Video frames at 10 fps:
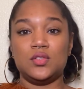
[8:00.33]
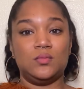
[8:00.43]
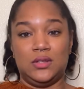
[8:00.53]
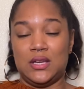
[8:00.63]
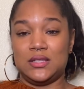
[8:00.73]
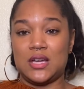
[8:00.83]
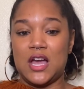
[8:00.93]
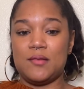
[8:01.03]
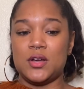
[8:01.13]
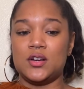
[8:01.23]
when that
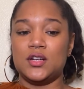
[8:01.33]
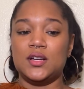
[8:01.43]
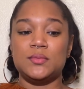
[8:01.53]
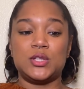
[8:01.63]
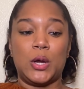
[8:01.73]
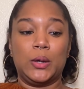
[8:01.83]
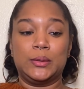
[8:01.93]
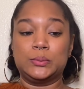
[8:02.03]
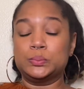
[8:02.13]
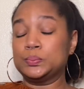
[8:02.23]
time comes.
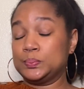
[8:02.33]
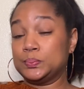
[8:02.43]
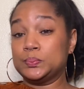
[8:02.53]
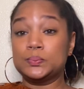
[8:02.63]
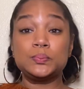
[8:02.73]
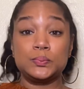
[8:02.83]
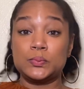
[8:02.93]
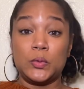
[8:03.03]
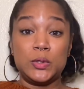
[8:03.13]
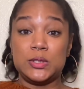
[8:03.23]
So
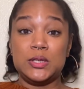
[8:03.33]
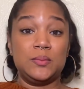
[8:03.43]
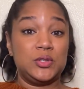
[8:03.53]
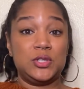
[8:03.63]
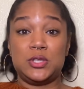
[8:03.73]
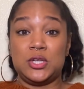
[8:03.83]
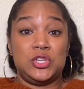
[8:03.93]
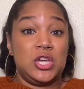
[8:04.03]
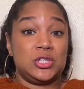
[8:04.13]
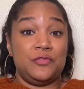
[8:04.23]
we'll see. But she said
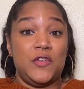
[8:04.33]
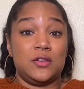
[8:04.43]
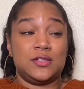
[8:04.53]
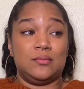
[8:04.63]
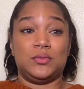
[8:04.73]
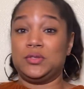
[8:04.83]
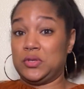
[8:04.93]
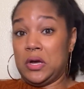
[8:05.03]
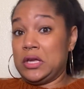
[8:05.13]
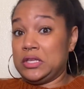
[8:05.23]
she actually felt something, so
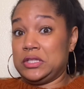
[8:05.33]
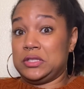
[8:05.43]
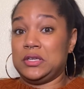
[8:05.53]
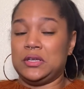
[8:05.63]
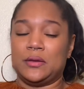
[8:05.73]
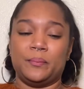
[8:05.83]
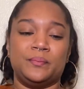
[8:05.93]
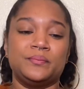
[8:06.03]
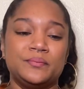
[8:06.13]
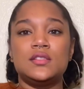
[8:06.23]
I guess it's
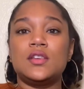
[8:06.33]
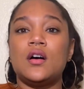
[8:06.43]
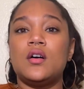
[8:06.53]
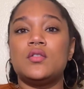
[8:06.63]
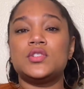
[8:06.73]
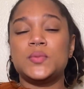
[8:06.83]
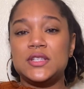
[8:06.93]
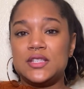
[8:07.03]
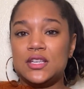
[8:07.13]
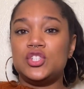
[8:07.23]
good. So
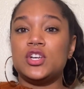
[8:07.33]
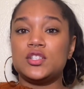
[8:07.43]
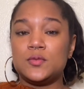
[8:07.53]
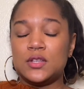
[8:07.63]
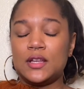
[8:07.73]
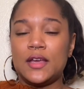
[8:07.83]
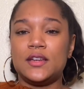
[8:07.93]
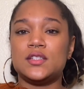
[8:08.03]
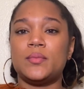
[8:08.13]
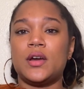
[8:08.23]
Sweet Tea shares with the
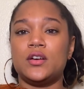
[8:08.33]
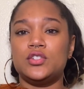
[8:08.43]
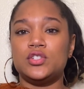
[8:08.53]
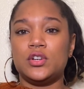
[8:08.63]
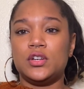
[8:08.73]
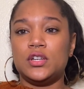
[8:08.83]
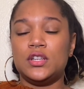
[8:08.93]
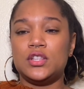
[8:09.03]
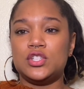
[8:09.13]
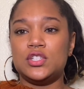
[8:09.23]
ladies about her journey
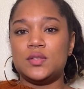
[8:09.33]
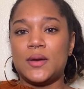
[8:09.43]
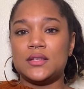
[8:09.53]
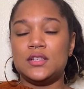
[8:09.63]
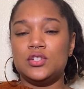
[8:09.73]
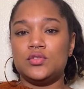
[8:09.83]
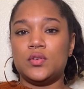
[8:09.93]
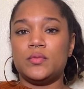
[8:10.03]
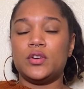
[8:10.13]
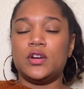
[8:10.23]
that she's about to endure
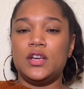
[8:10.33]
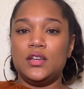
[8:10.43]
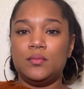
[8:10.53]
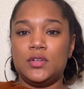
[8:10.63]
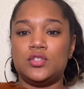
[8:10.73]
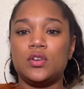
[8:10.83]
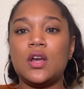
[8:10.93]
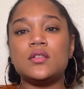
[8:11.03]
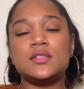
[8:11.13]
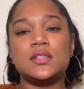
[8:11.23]
with her
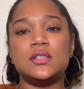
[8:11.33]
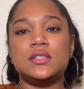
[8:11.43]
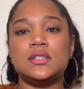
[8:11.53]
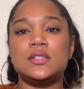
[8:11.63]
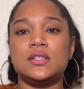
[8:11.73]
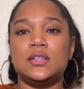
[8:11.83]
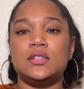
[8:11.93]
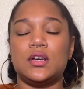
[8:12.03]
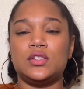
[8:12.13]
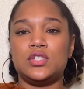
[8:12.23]
endometriosis, and
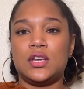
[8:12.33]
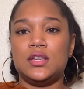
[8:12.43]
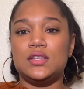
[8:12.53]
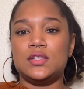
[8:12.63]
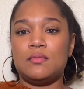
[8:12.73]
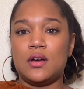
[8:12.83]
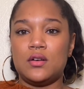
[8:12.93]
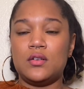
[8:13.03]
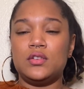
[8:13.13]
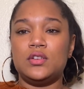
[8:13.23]
Dr. Jackie and
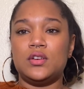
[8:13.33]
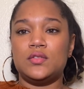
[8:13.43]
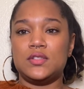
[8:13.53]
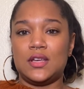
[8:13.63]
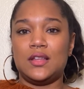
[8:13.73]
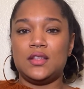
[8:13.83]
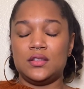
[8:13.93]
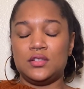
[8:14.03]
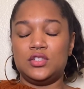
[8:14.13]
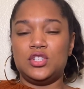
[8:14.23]
Simone, you know, say
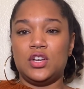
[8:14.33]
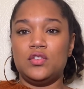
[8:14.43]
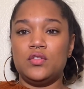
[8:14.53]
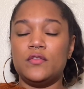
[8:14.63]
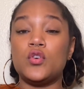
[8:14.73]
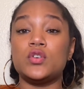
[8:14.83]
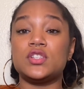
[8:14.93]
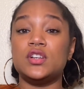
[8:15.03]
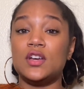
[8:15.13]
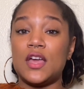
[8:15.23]
that she could, of course,
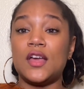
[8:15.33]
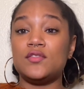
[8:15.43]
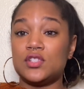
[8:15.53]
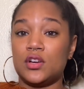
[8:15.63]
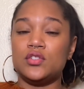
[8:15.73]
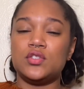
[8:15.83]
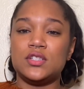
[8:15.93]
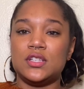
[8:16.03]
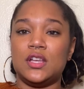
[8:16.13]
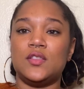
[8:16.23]
could have surgery
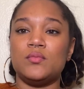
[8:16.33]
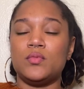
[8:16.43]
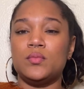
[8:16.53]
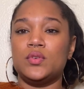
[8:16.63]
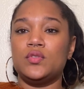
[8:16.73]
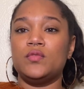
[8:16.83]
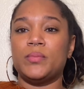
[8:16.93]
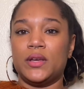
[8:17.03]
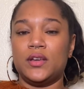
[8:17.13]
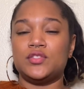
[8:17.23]
to get them removed,
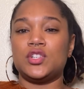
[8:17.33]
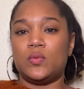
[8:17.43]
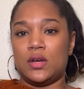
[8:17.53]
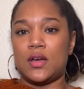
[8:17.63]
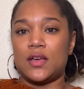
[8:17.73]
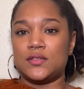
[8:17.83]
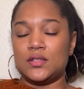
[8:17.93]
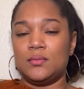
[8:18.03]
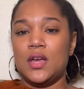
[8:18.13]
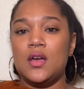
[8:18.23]
but she will have
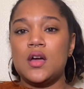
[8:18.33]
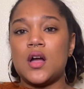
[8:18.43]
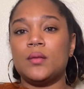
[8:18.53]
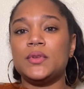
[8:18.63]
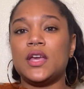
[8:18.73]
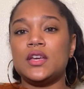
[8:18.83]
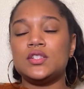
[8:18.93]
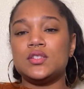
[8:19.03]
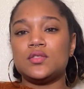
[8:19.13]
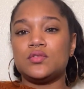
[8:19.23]
some
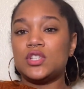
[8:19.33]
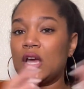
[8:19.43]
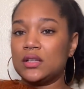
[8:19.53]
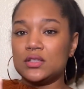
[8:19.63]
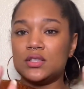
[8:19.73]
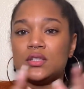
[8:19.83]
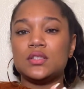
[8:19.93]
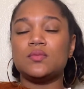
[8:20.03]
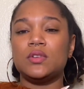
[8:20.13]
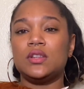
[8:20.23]
complications or
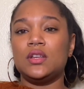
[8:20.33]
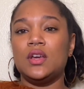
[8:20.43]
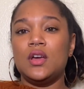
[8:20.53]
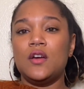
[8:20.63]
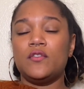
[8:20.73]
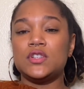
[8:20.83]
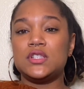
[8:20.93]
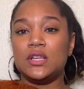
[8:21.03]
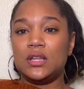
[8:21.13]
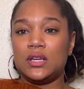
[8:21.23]
challenges with
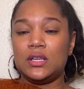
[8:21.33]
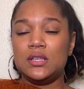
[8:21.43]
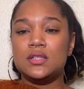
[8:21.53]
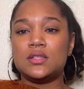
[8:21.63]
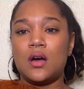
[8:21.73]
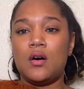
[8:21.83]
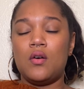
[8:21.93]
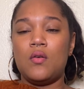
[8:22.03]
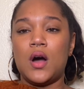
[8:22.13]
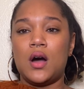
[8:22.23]
fertility.
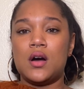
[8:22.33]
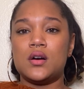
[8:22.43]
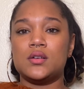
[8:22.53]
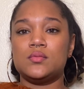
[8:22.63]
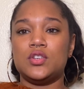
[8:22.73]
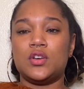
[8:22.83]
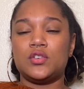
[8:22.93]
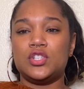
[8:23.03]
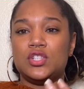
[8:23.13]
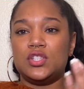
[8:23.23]
So you know,
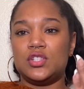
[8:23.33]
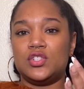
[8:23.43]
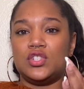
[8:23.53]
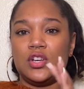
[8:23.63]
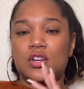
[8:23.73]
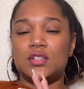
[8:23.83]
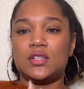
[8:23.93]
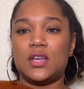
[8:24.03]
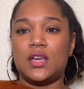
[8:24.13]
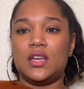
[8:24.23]
she shares
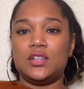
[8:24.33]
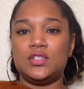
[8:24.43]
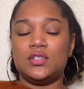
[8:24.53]
that and